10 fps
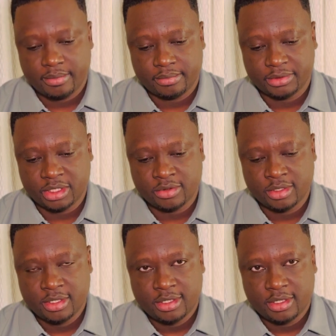
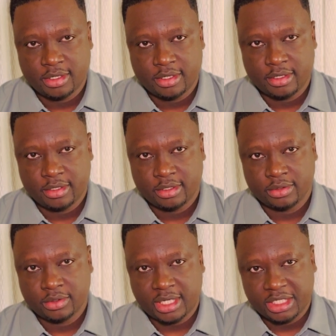
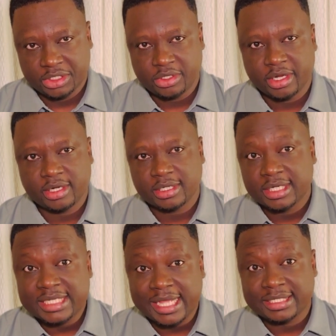To that historical
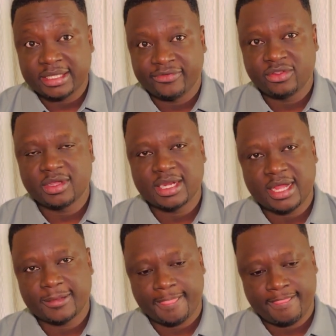context, if you're looking
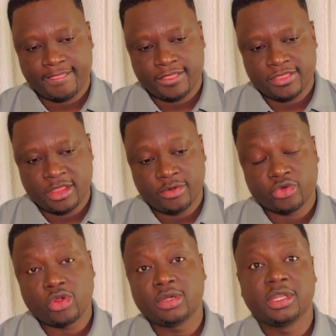at the
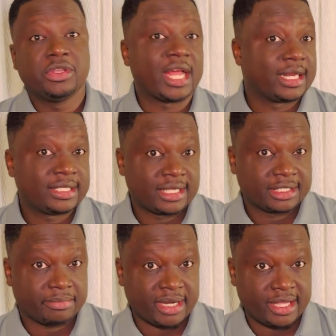role the United
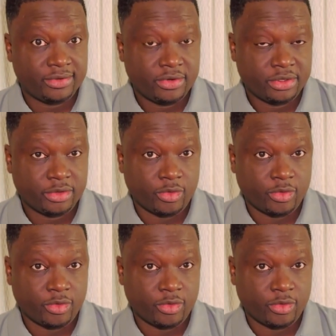States played during the